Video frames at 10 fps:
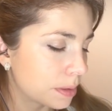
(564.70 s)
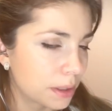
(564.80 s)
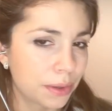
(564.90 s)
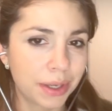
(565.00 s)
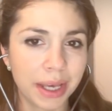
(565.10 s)

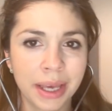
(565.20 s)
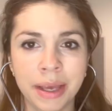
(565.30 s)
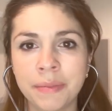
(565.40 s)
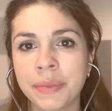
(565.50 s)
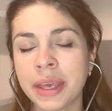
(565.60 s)

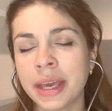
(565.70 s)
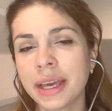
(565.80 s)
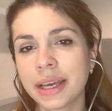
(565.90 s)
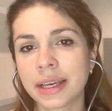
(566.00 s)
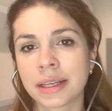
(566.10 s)
Okay,
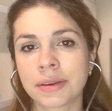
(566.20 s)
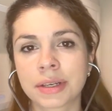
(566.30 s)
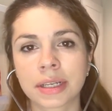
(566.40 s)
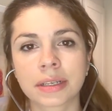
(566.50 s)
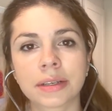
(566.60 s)
and I'm
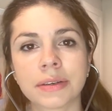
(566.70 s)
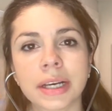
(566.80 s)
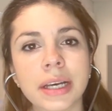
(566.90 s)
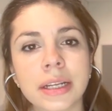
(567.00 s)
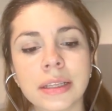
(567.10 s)
gonna go
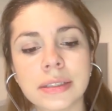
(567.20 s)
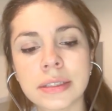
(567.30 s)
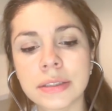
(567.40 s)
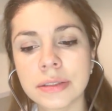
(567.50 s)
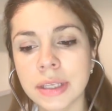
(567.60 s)
ahead and listen
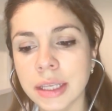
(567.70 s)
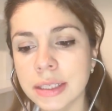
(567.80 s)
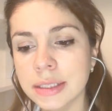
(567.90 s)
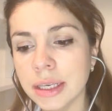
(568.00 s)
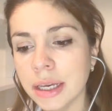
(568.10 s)
to the other
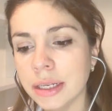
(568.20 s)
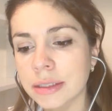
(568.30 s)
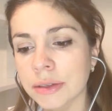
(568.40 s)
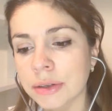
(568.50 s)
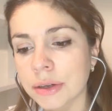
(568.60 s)
side.
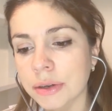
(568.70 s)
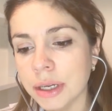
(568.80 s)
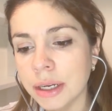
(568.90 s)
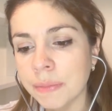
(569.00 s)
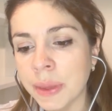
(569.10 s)
So go
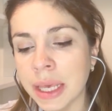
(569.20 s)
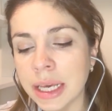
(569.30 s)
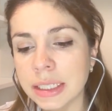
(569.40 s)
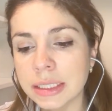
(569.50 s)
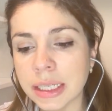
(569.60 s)
ahead,
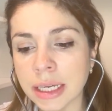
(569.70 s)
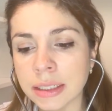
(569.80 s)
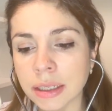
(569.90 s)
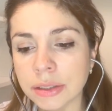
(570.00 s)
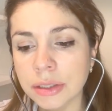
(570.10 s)
take
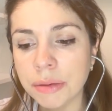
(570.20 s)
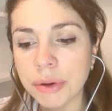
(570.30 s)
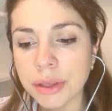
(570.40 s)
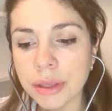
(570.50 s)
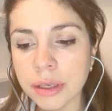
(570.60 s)
another deep
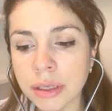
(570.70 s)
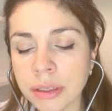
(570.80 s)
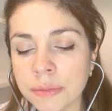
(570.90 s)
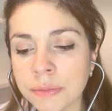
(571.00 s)
breath in